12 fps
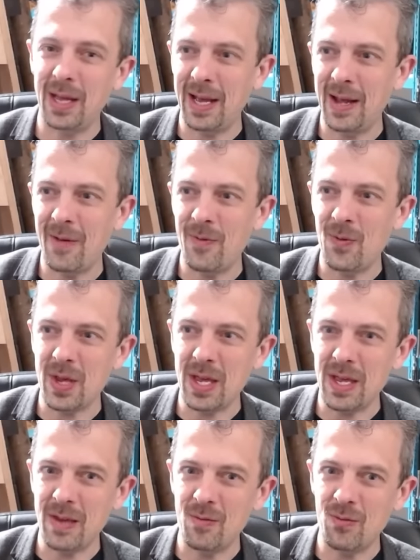and
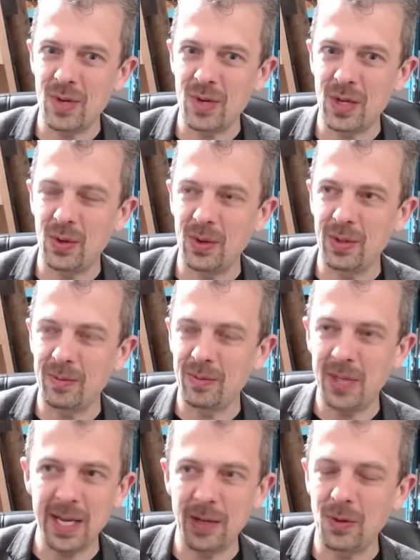the recoil
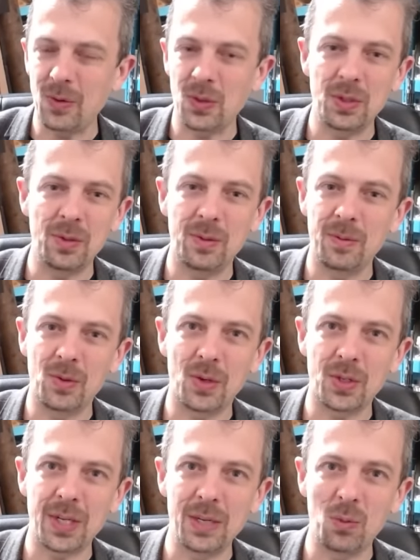taking your, your
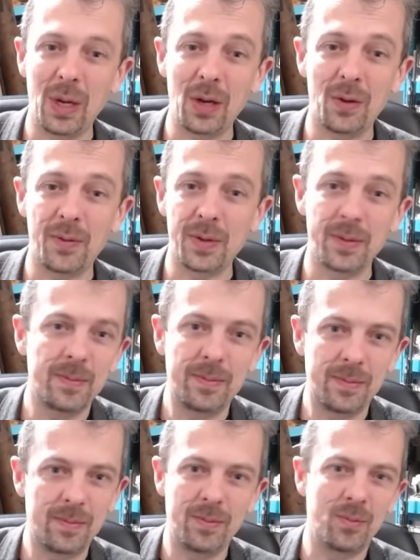crosshairs well off the
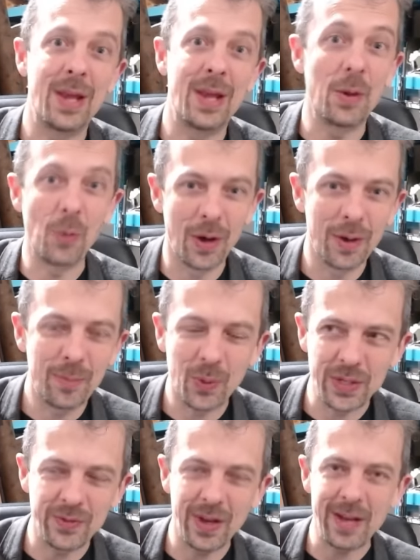where they were,
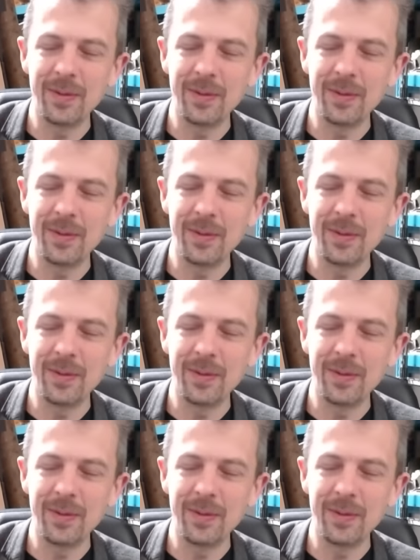point of aim.